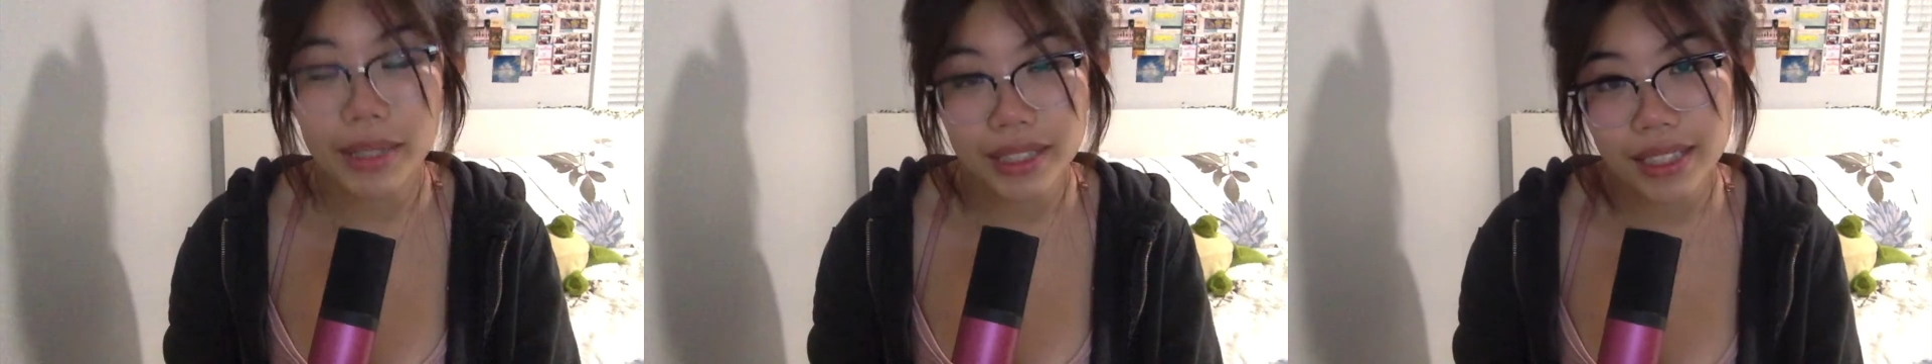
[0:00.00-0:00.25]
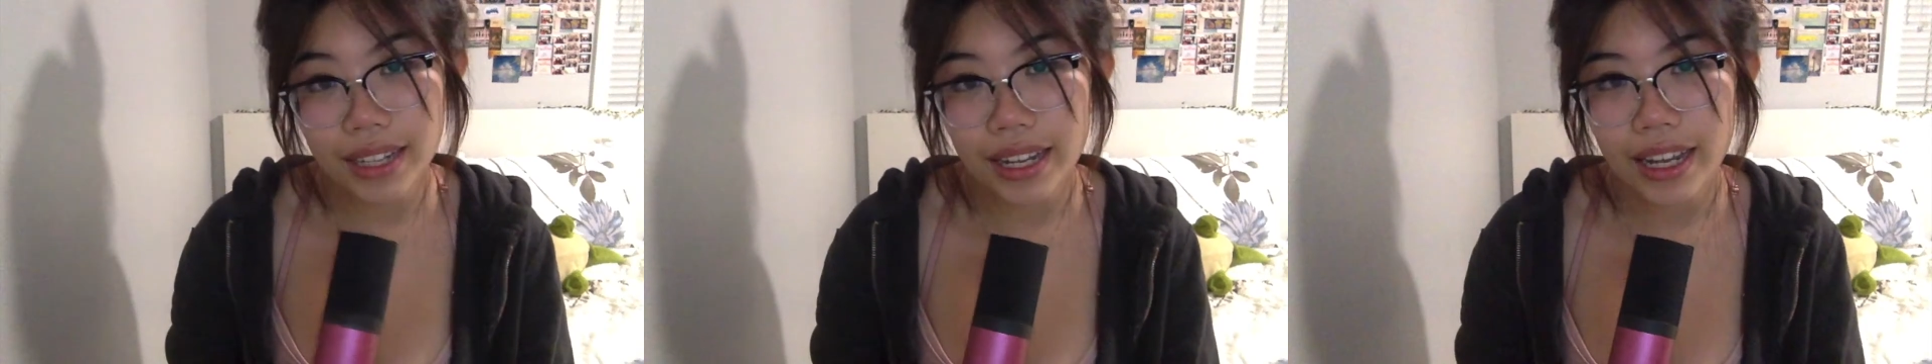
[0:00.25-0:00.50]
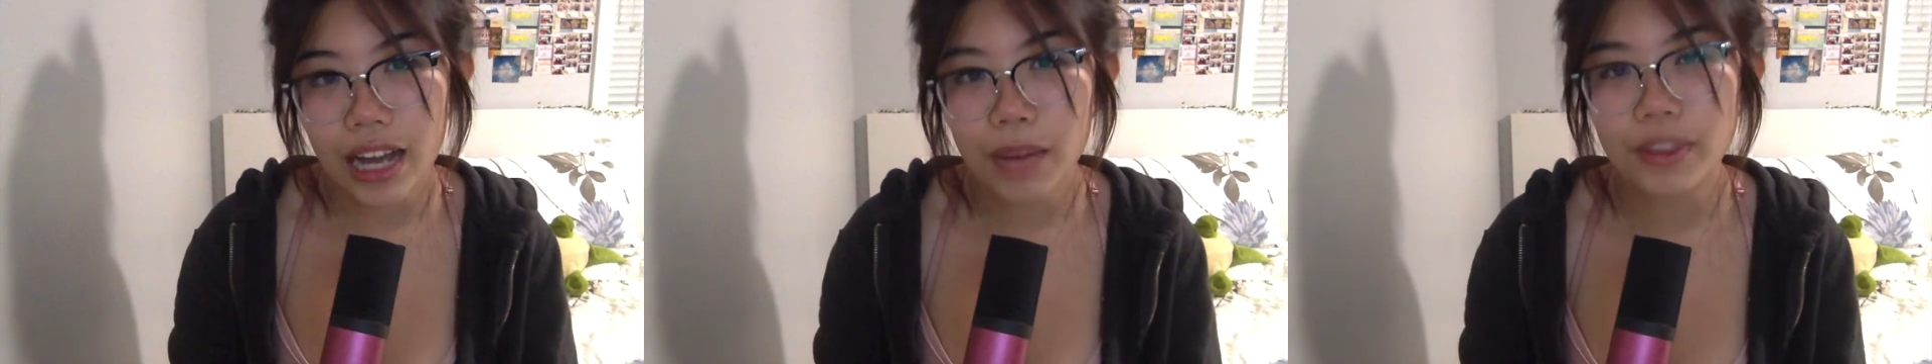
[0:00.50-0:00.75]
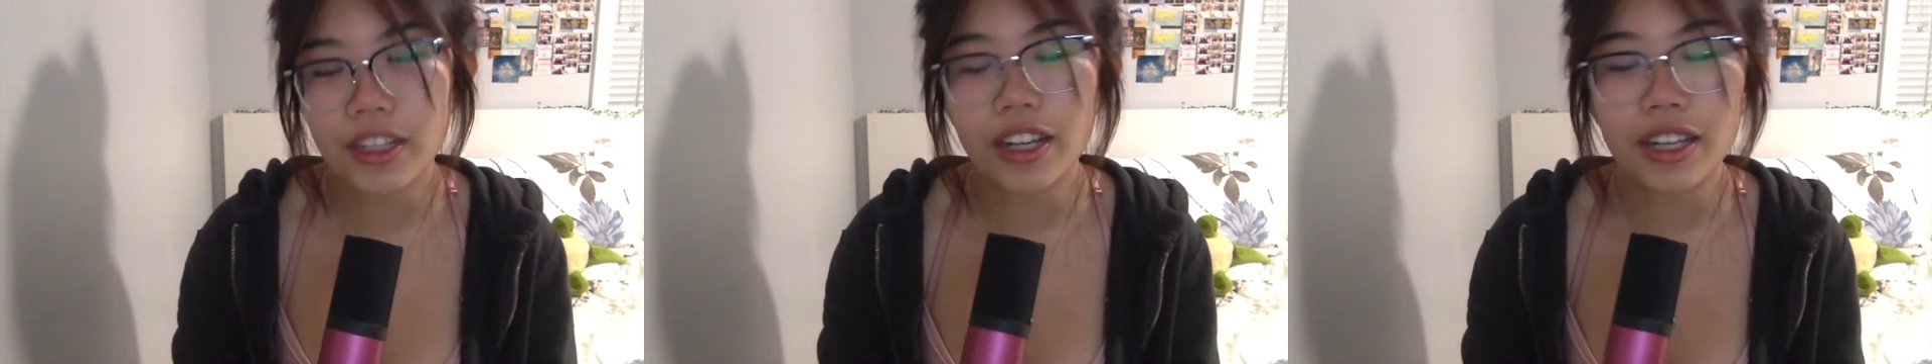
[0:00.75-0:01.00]
today I'll be
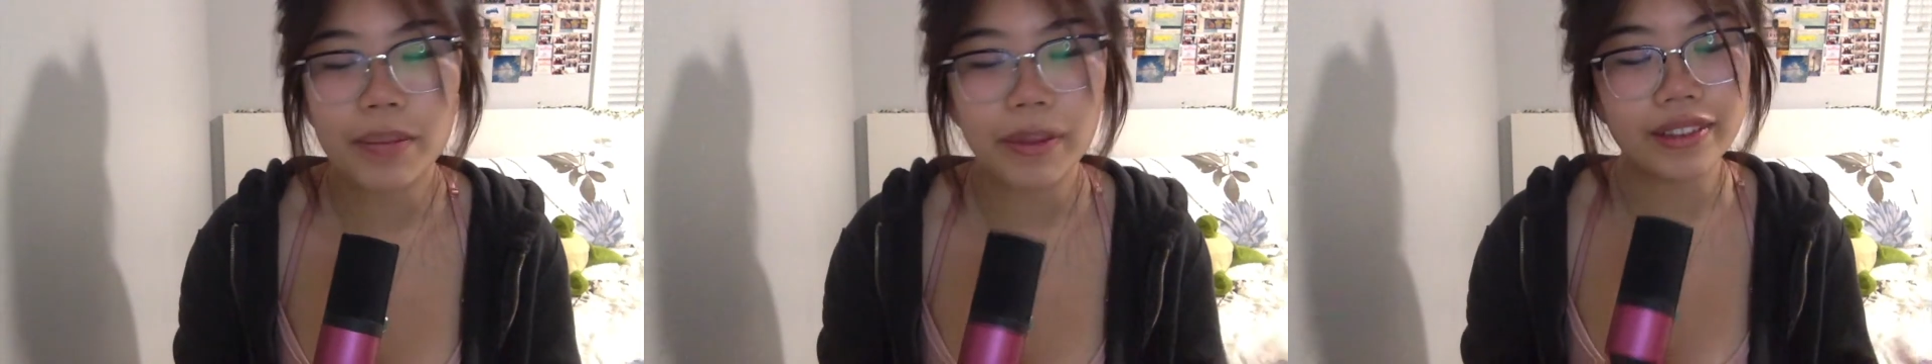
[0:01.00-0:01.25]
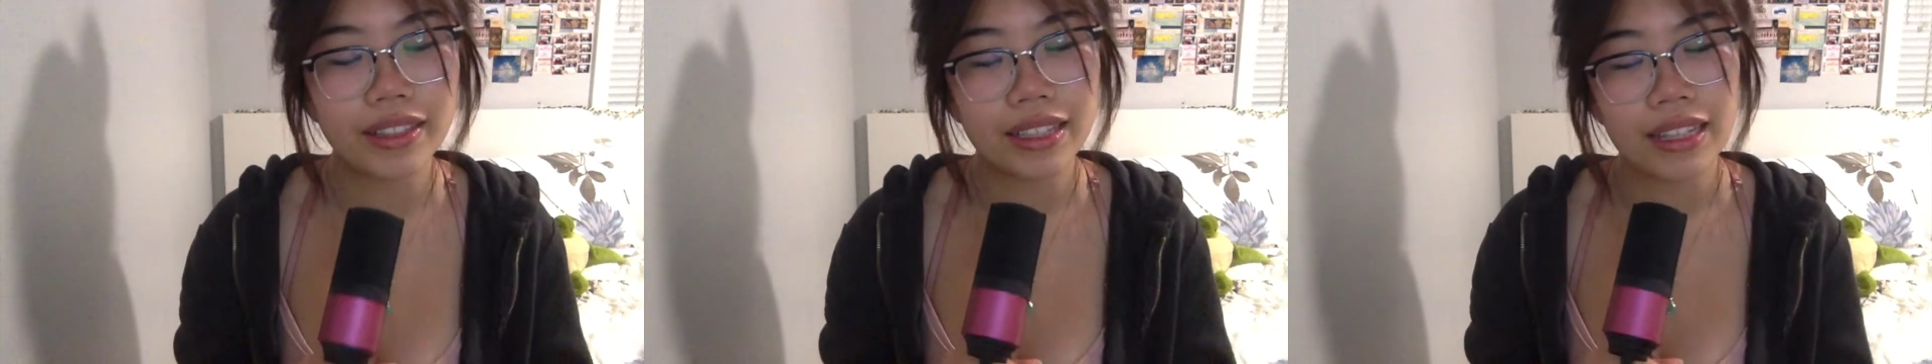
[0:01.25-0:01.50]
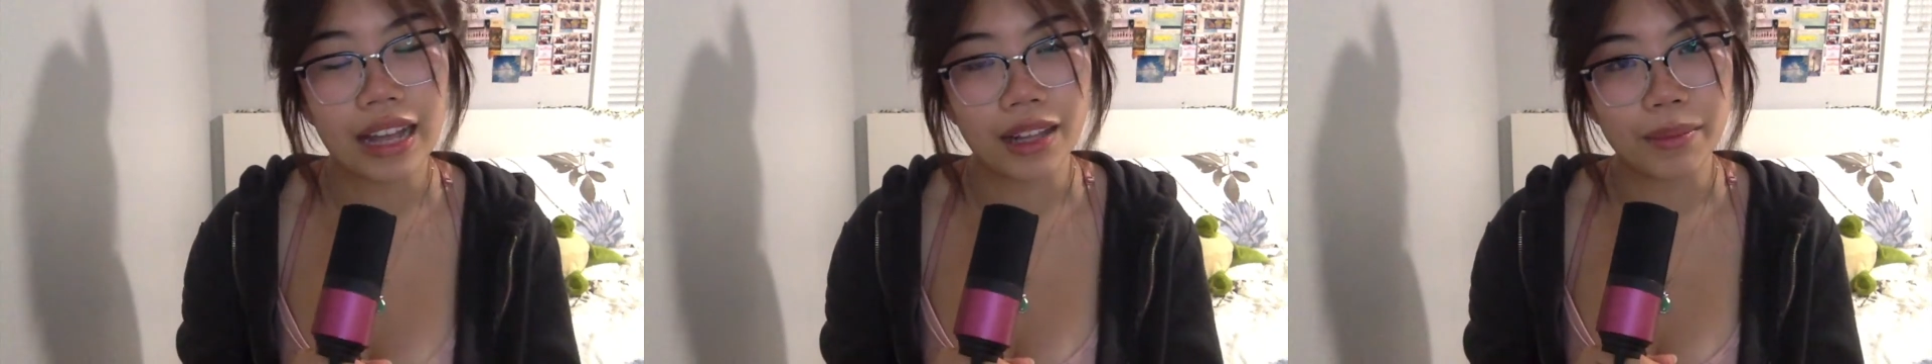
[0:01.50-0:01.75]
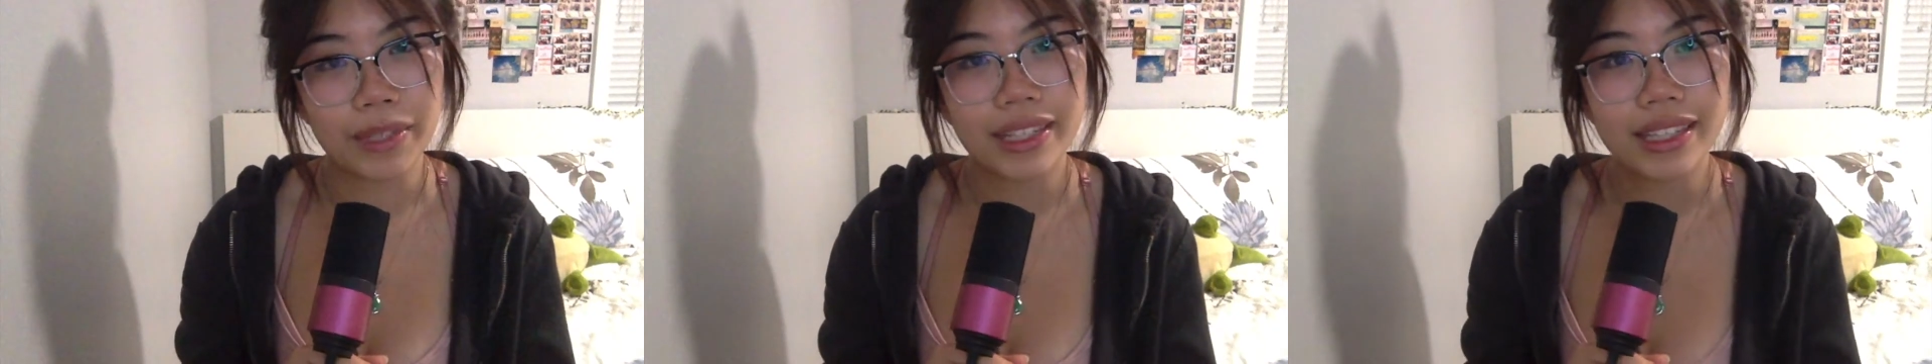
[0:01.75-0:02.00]
talking about the
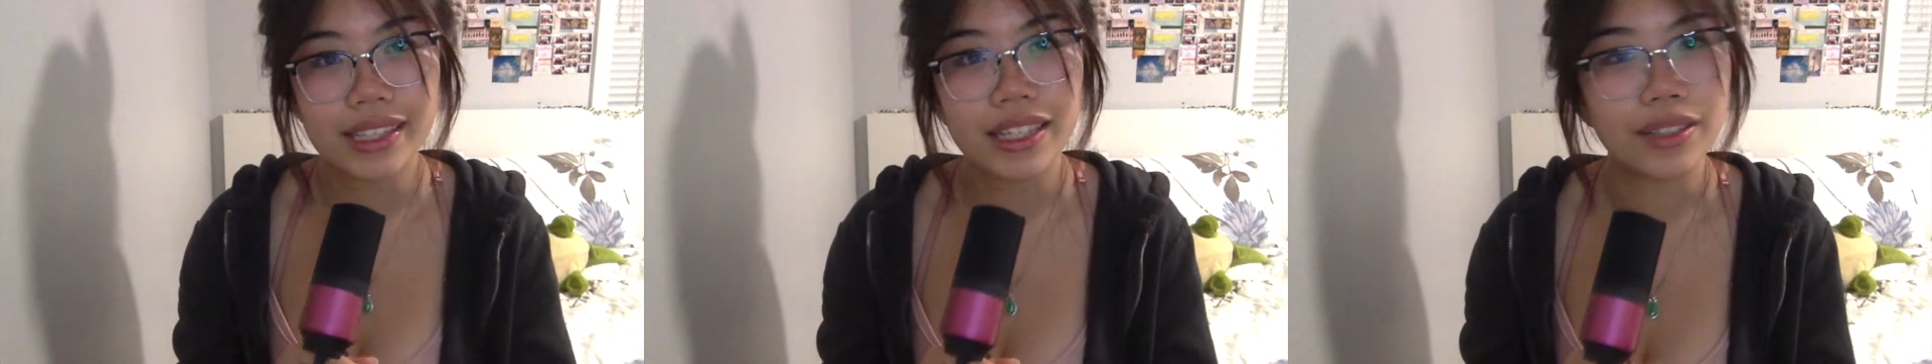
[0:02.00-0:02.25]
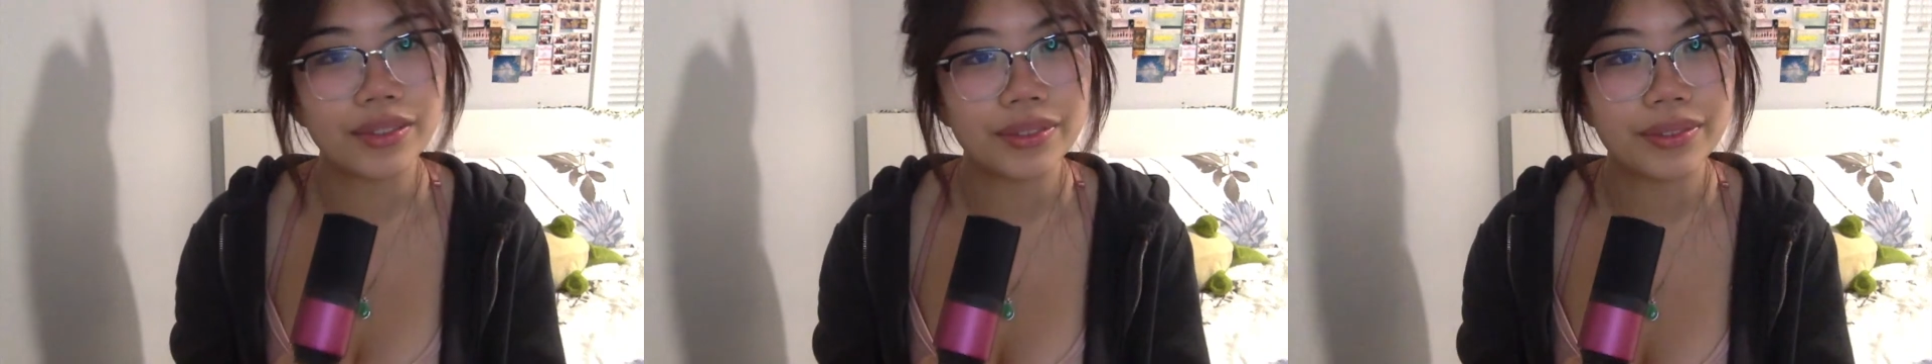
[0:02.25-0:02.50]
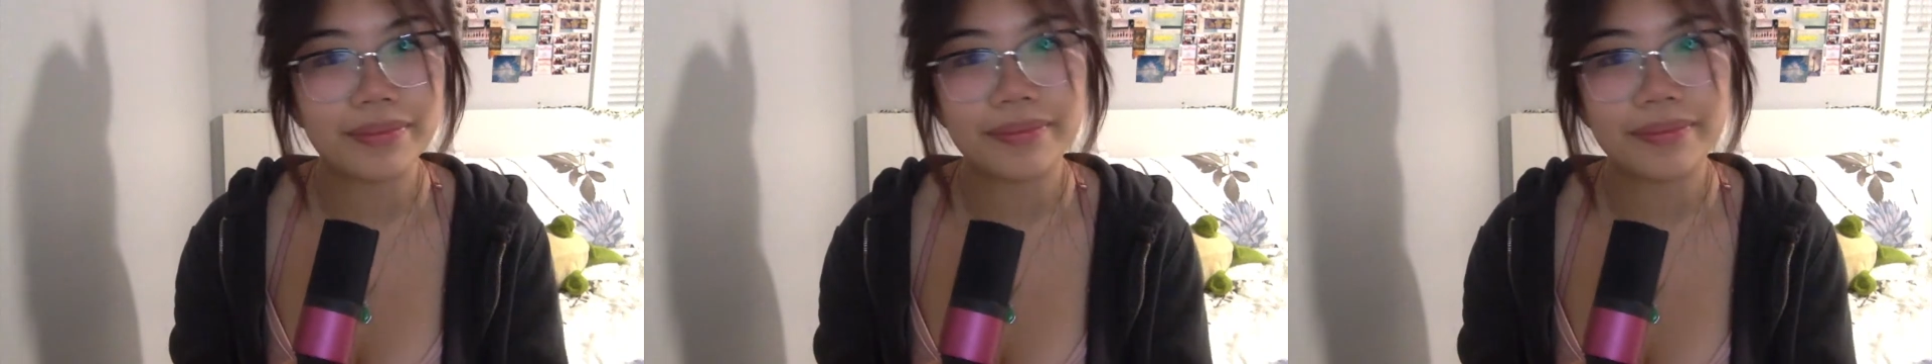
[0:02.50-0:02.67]
element itself.